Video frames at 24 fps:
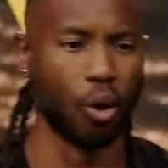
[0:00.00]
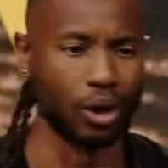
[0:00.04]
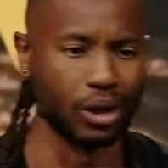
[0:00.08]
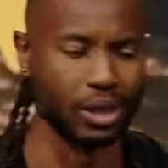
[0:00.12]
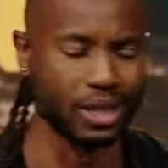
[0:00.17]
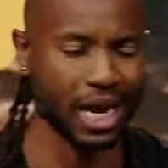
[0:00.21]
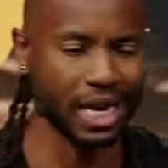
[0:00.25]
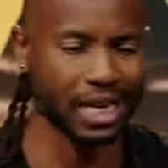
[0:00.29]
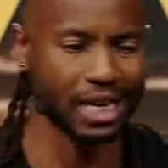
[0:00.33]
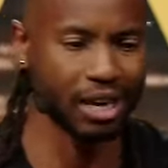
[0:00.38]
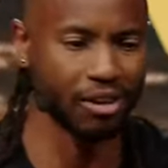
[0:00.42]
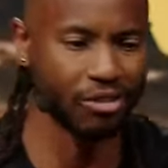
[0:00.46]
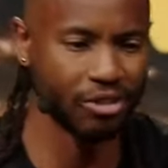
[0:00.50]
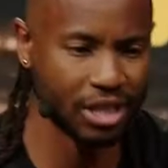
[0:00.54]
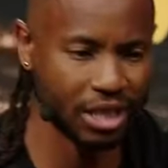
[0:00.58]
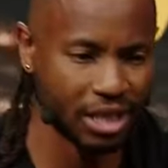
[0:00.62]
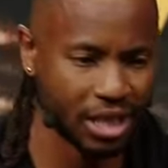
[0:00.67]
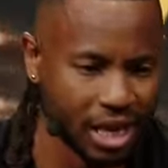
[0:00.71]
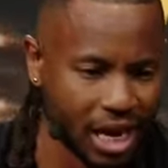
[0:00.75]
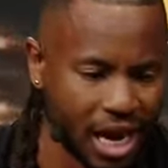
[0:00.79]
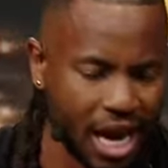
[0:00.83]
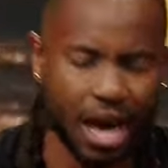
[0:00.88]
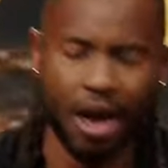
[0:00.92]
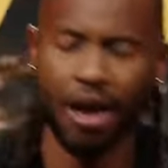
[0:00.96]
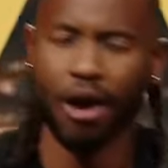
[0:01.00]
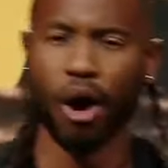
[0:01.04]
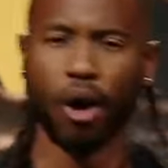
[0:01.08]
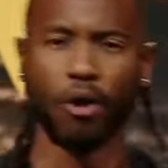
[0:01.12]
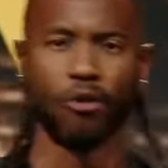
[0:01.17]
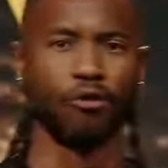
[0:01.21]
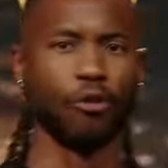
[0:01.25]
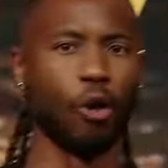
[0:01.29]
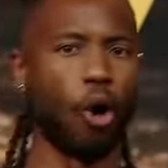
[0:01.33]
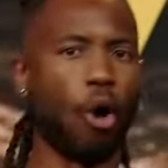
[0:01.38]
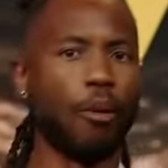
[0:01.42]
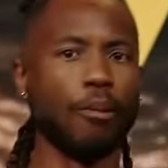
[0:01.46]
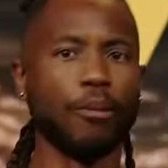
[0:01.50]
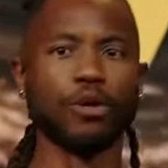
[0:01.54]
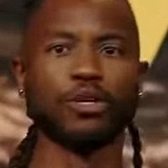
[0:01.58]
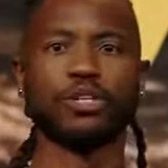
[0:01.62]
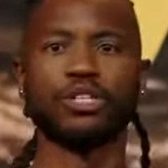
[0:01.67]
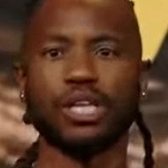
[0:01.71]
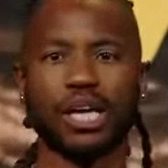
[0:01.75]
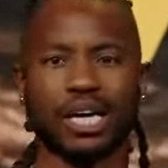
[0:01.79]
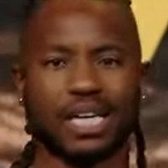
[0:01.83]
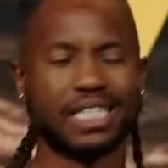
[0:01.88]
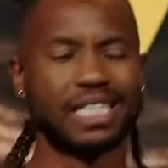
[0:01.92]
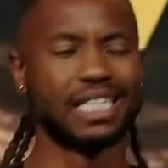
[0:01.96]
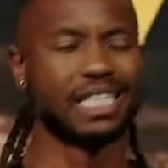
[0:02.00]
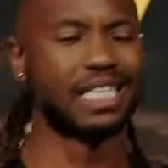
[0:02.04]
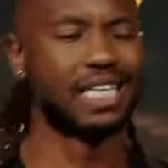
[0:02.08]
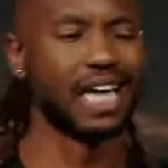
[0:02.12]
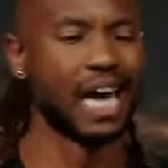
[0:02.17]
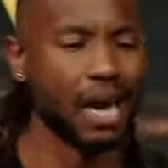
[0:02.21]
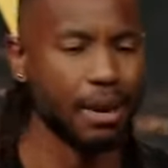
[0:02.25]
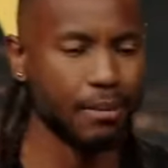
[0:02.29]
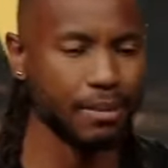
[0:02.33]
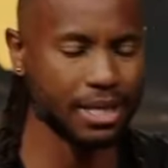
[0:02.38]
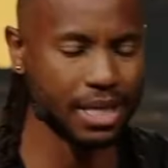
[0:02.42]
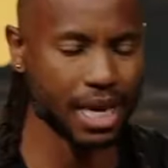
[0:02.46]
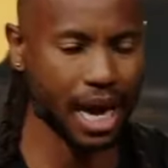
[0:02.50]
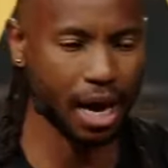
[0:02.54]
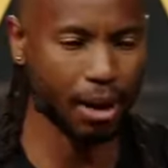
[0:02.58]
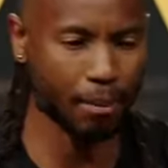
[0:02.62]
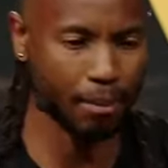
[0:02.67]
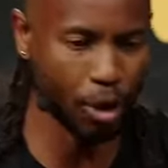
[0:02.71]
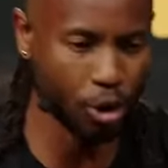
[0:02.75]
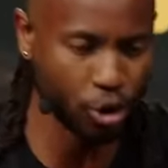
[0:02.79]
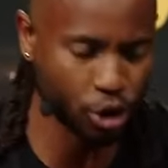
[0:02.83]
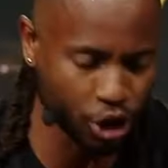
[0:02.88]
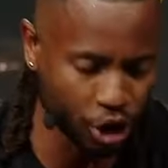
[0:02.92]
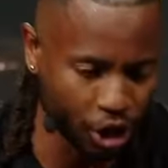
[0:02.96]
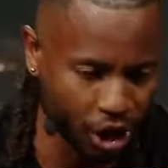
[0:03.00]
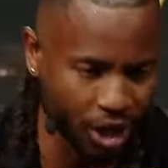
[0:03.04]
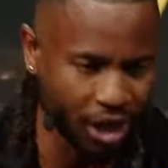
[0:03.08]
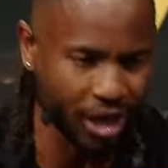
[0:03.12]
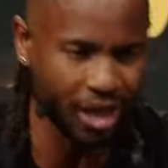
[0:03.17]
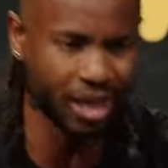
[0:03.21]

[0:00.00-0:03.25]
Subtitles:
or a deadlift, almost the same exact motion